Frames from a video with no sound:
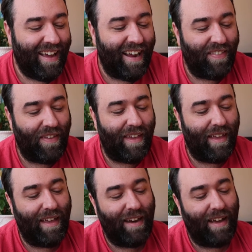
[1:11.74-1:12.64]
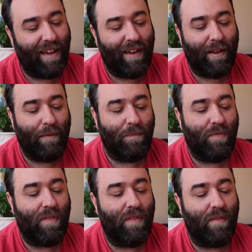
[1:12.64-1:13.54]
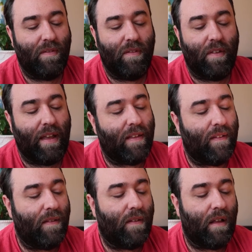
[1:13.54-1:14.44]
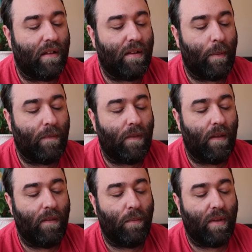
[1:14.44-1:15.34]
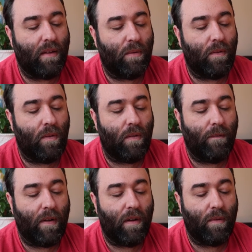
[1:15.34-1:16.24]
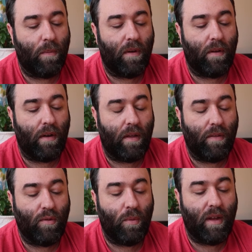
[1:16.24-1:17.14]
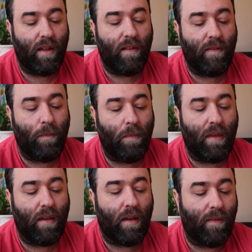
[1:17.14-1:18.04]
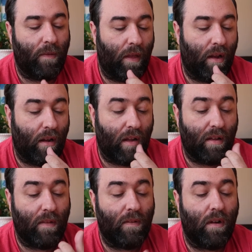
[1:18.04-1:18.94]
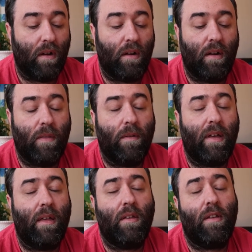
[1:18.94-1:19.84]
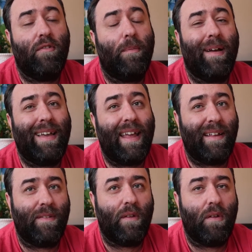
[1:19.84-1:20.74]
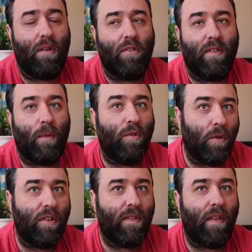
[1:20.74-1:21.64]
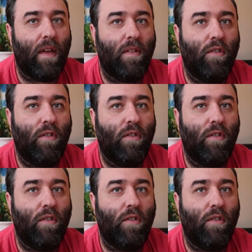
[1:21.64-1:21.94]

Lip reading: And then, like I said, Sokka dumps them. Then we cut to Azula fires one of the twins because they're concerned, and they're like, "You should probably cancel." And she's like, "Which one you said that?"